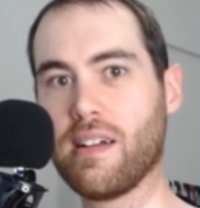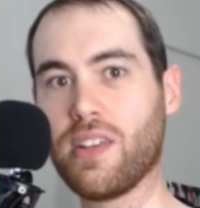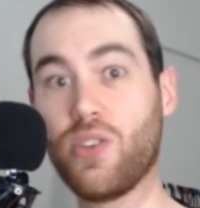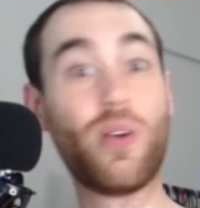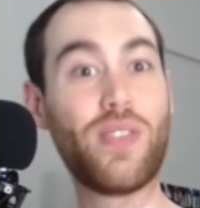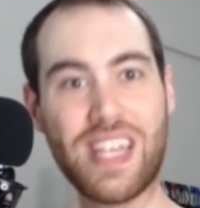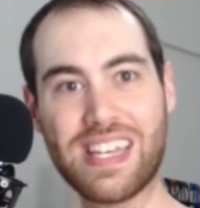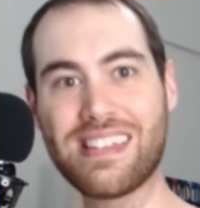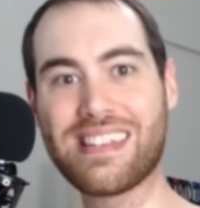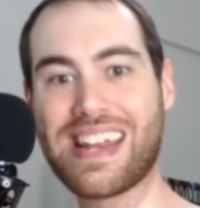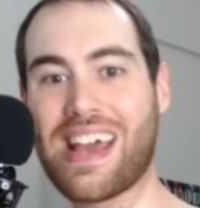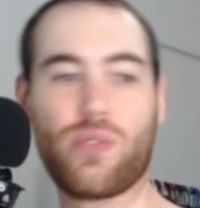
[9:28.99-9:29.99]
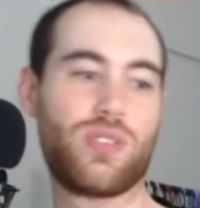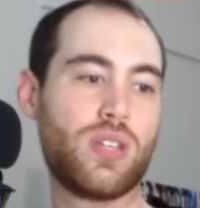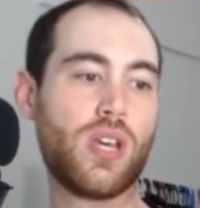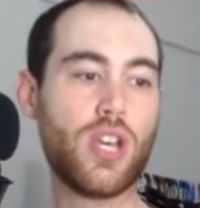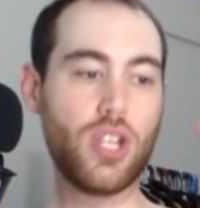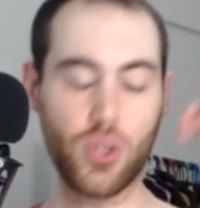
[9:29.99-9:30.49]
You know the ins and outs.
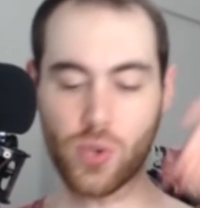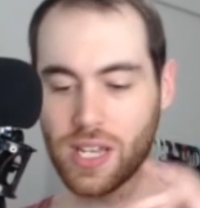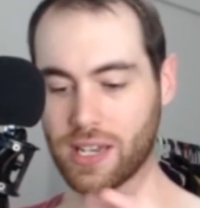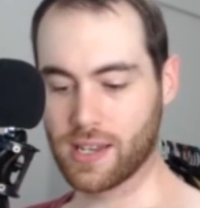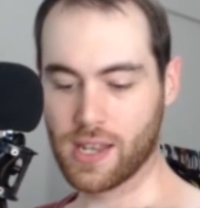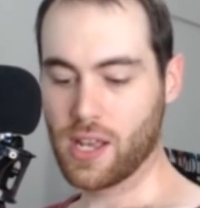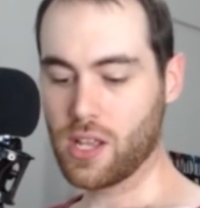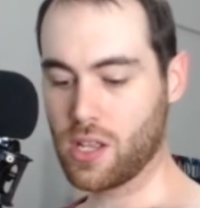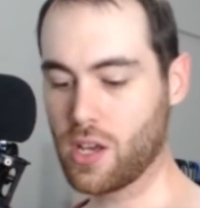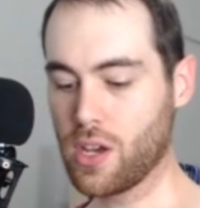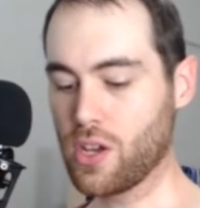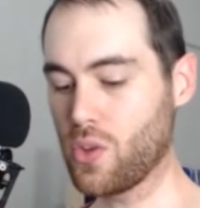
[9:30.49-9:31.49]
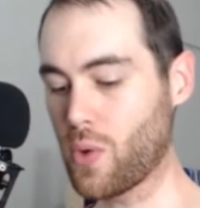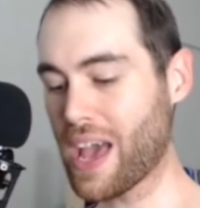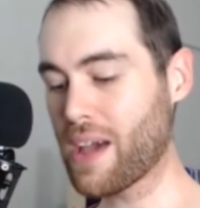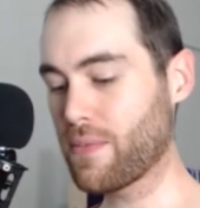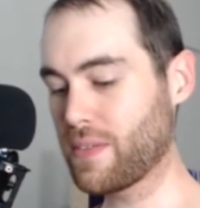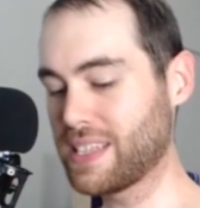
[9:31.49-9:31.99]

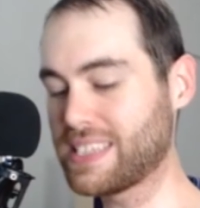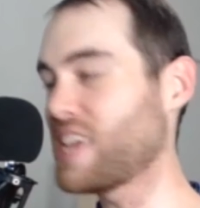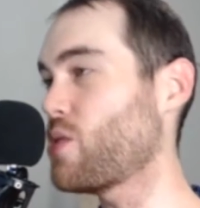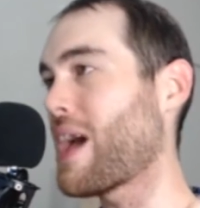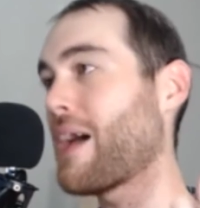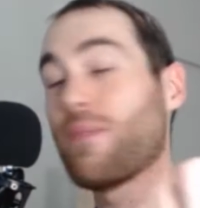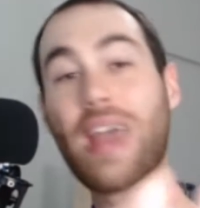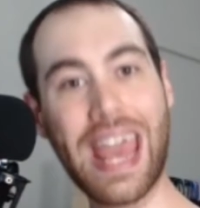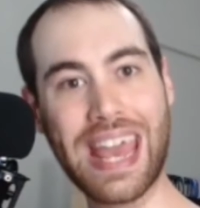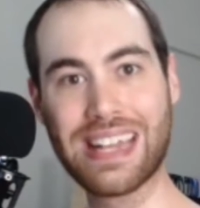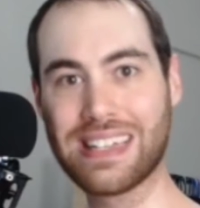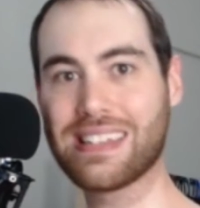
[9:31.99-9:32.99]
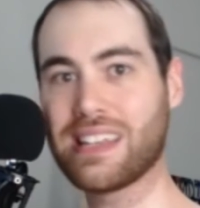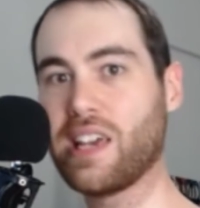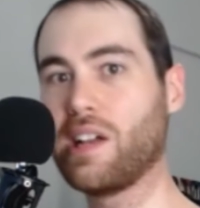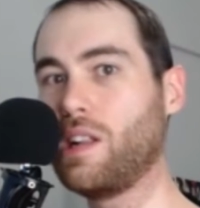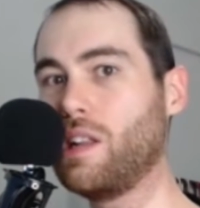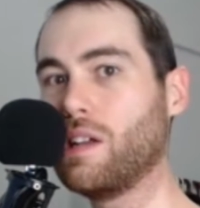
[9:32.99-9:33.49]
Let's say you have the hand
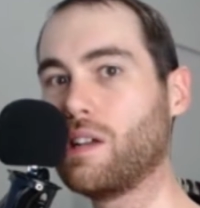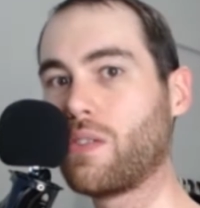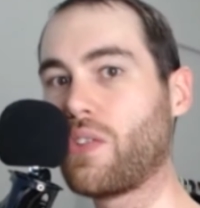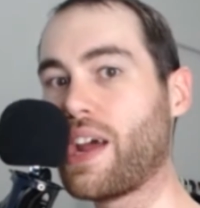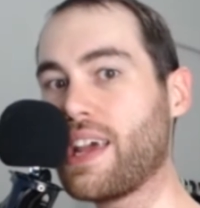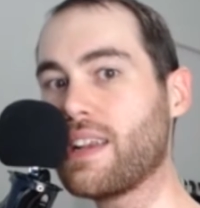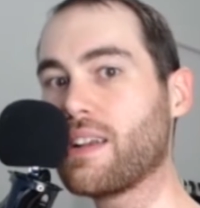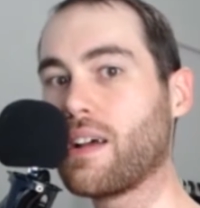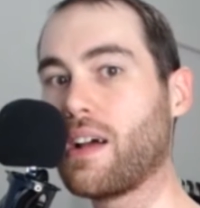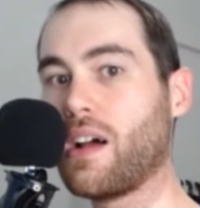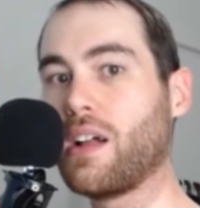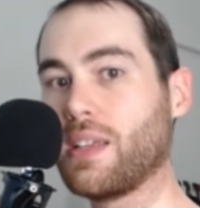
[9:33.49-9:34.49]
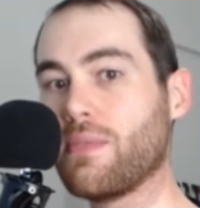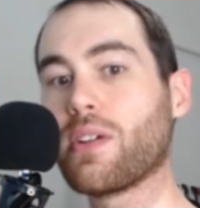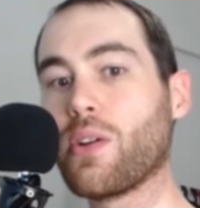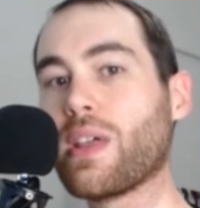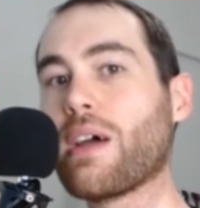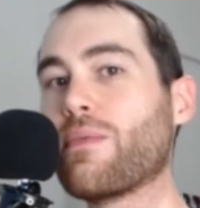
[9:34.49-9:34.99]
skill, right? I'll even
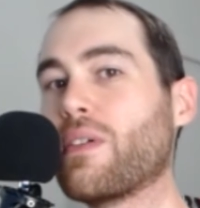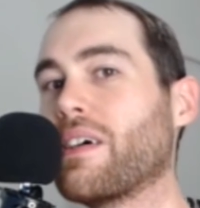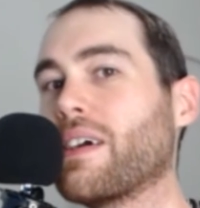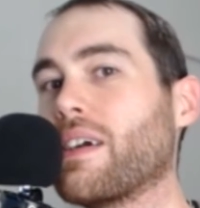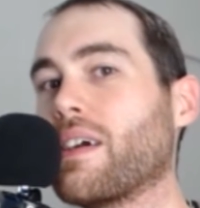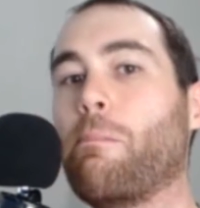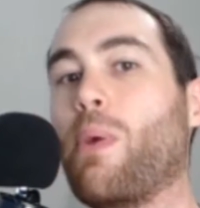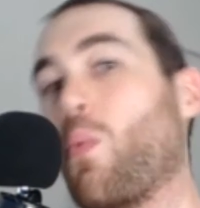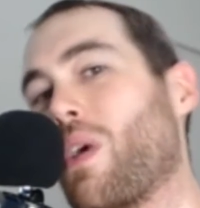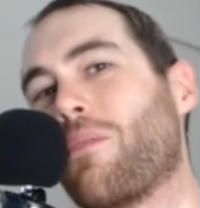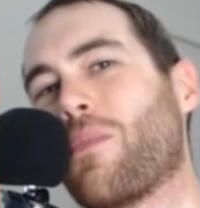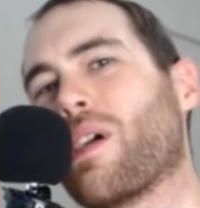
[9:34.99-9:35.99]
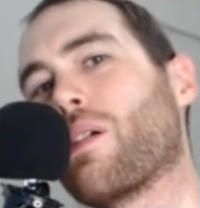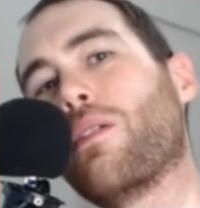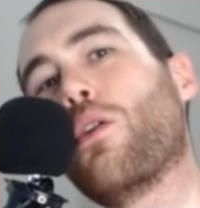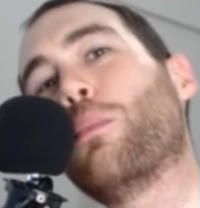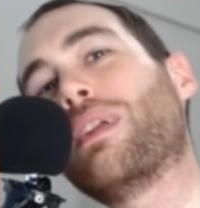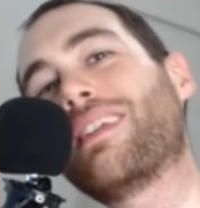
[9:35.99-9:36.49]
go that far. But what if there are
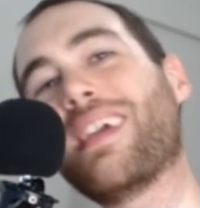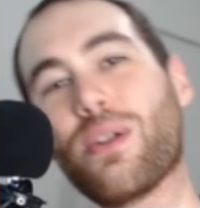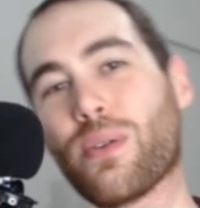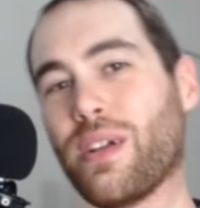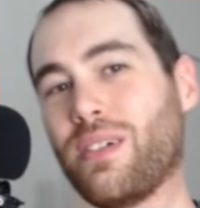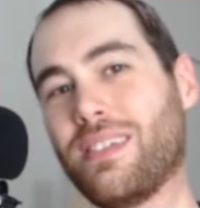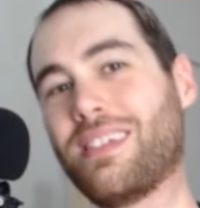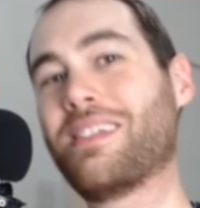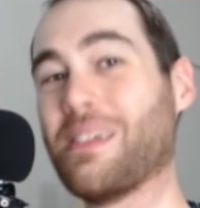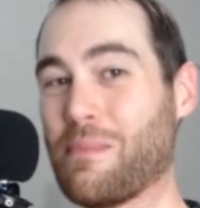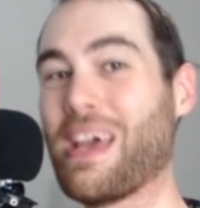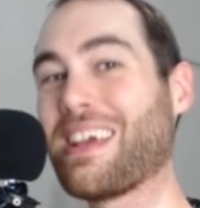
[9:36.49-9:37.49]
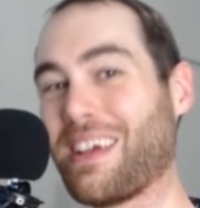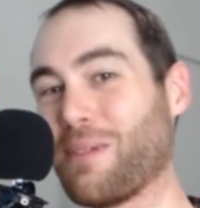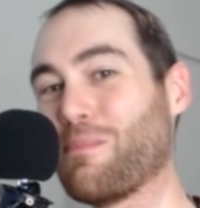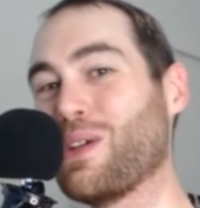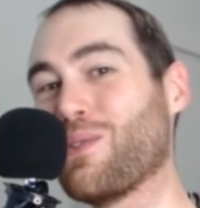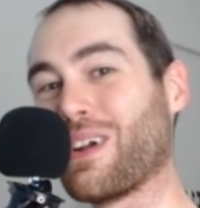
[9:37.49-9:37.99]
no materials to make a
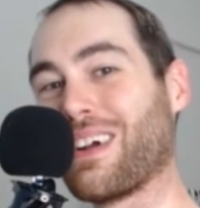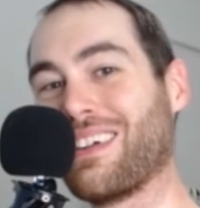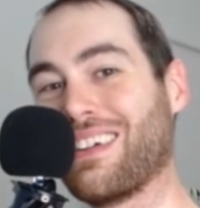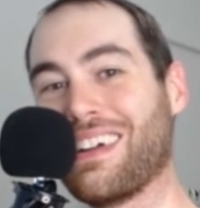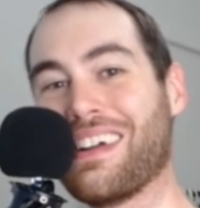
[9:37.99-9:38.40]
computer?